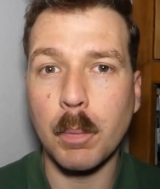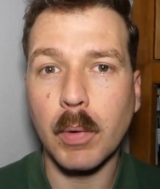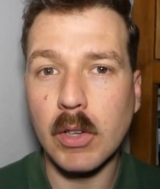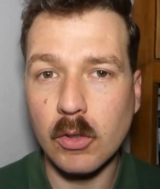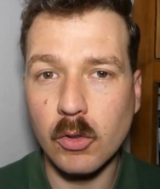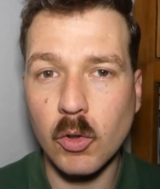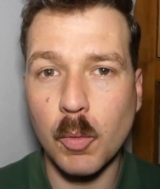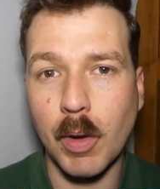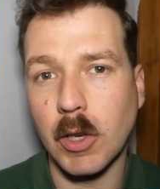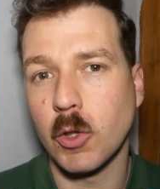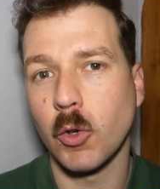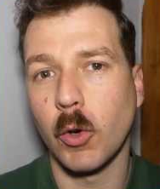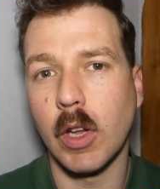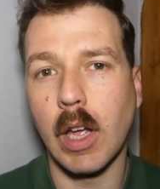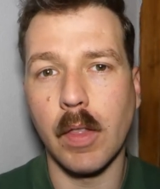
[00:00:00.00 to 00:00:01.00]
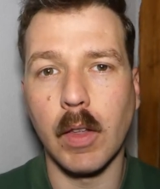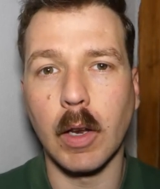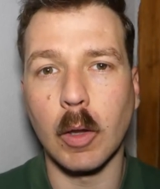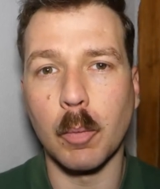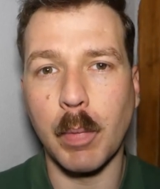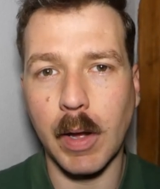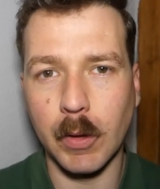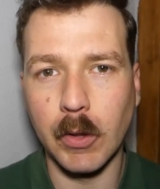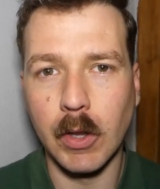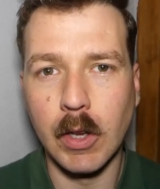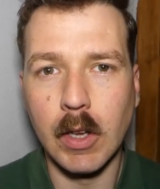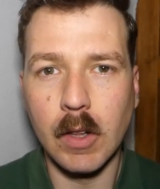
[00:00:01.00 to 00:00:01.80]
please do make sure you hit the little bell,